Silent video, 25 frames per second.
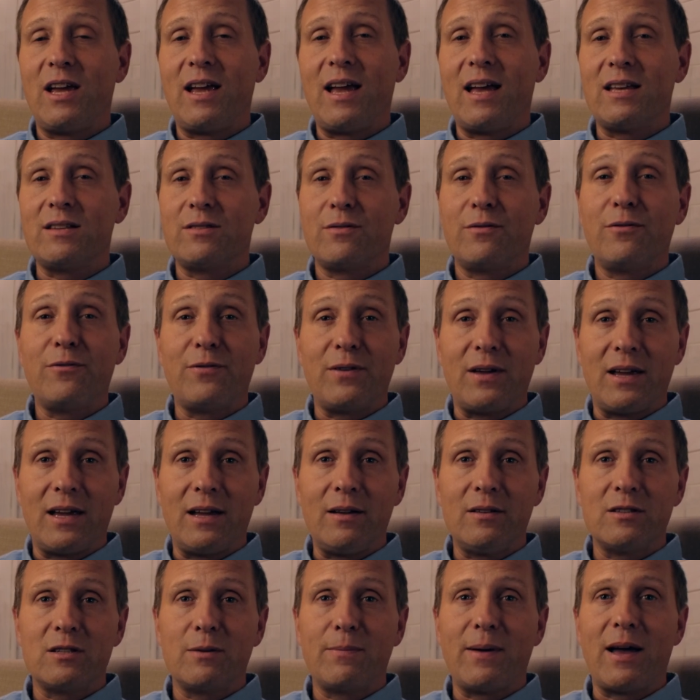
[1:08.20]
has a fee.
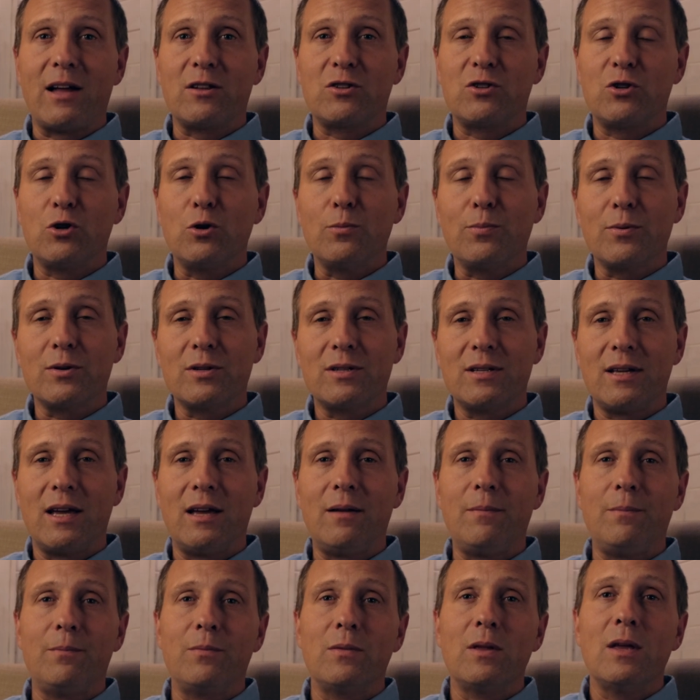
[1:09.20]
It's about
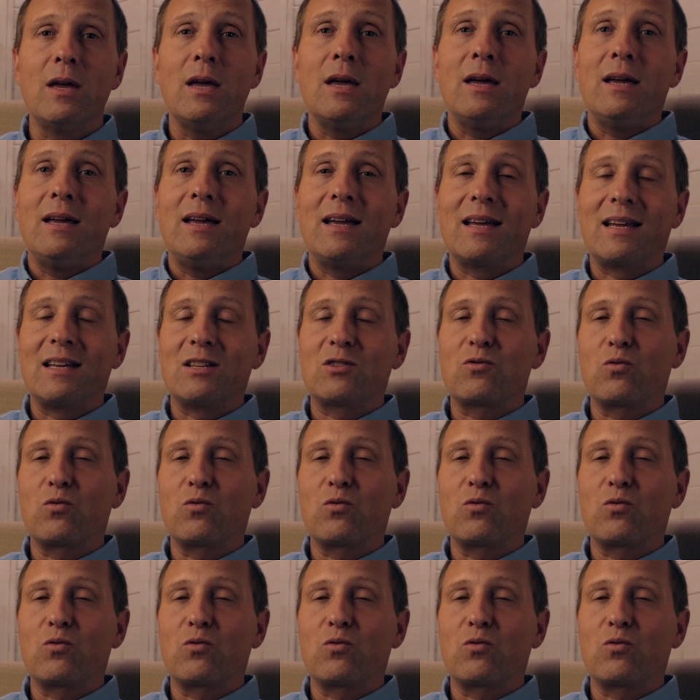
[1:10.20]
2%. It gets